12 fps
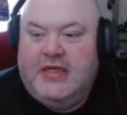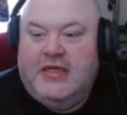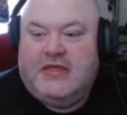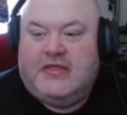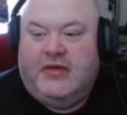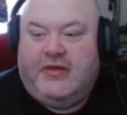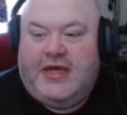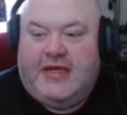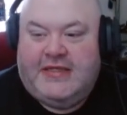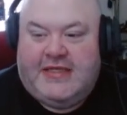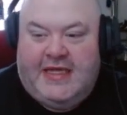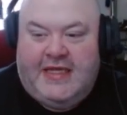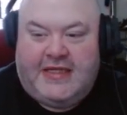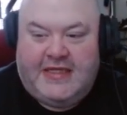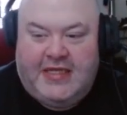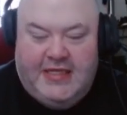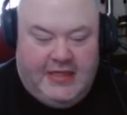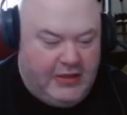So that is
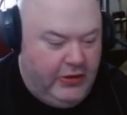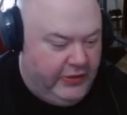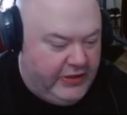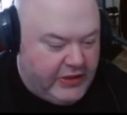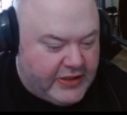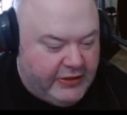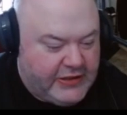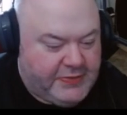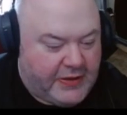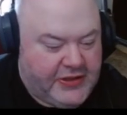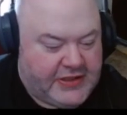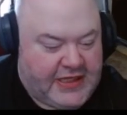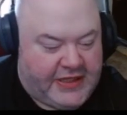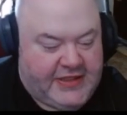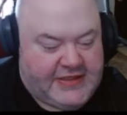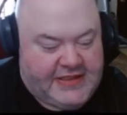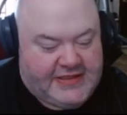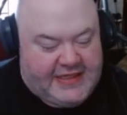it. Oh, and you're curious about this guy.
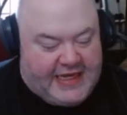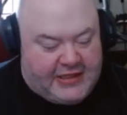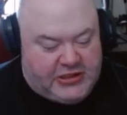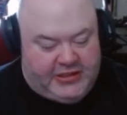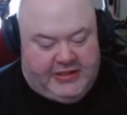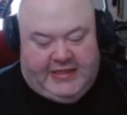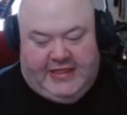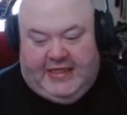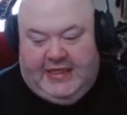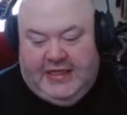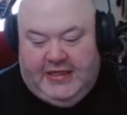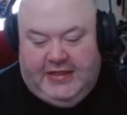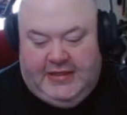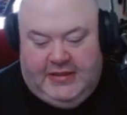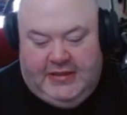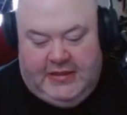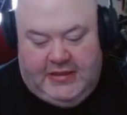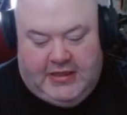This is actually the.
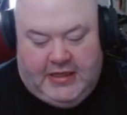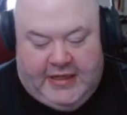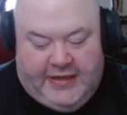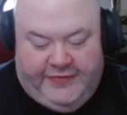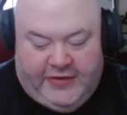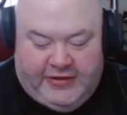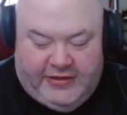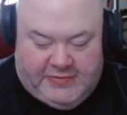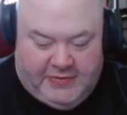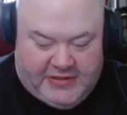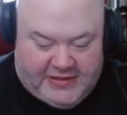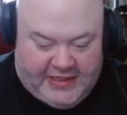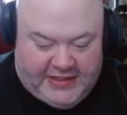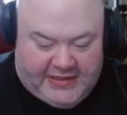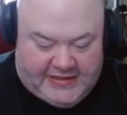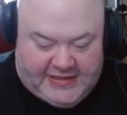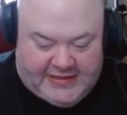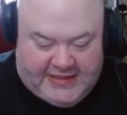Uh, if you're curious about this guy,
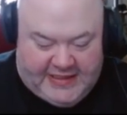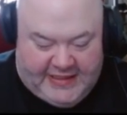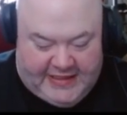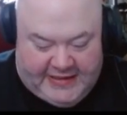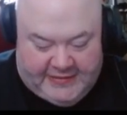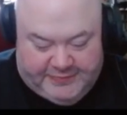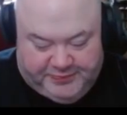this is the